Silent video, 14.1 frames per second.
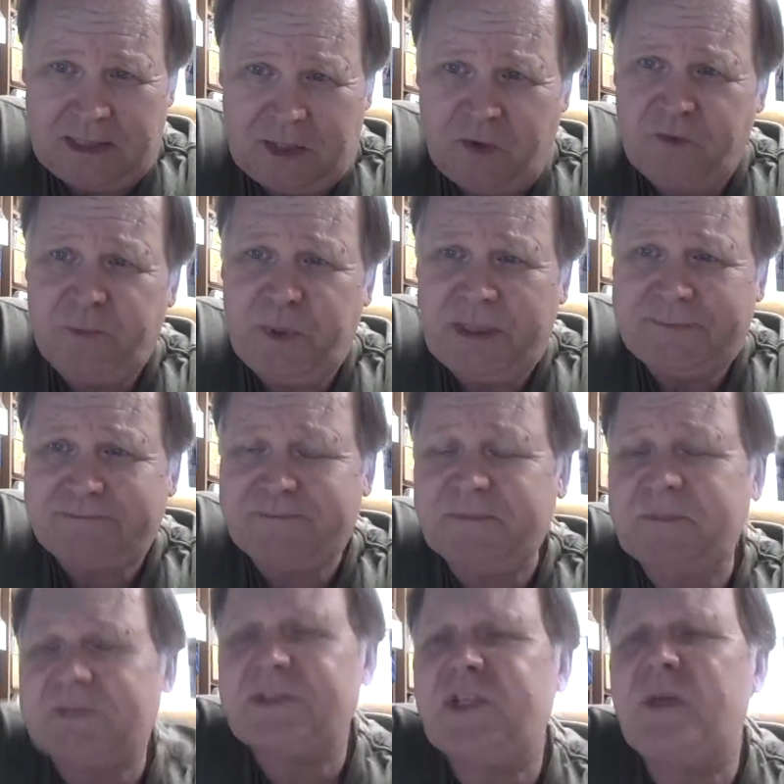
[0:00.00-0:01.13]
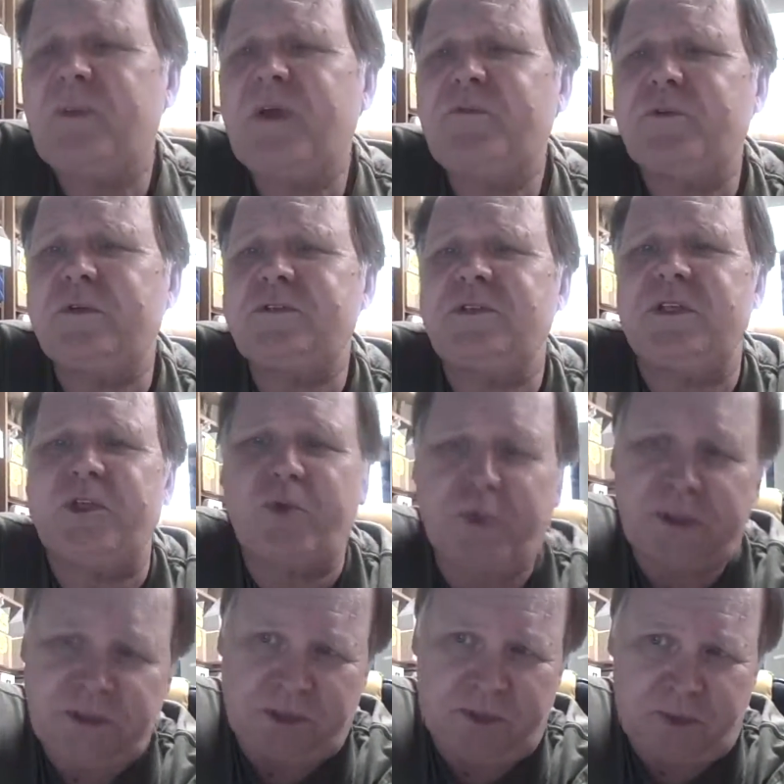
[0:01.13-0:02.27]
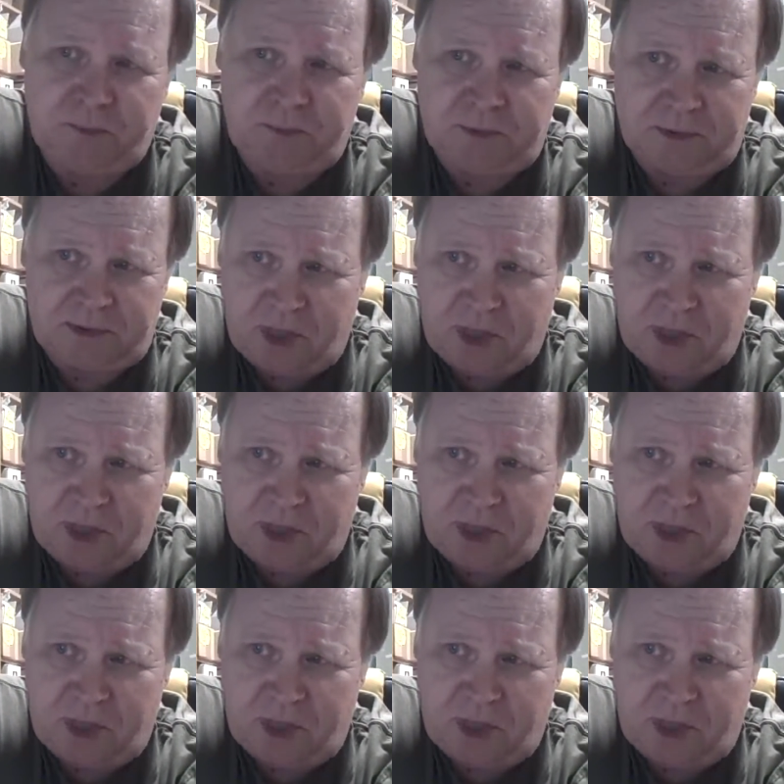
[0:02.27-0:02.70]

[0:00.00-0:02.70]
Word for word: There have been some efforts in Christendom to